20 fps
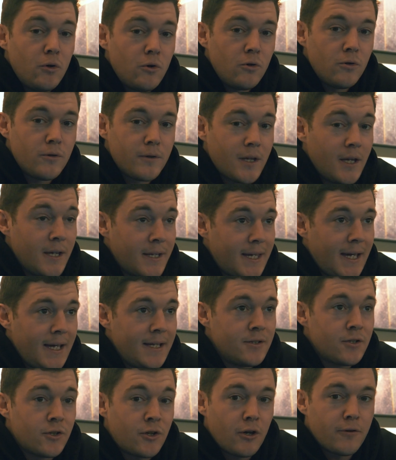Or
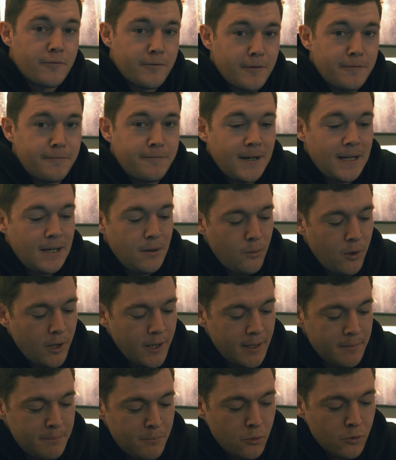again, go for a flat
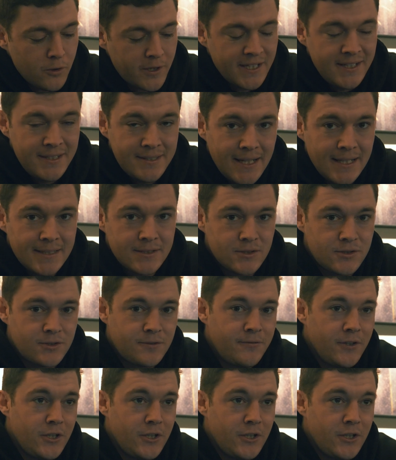white and more condensed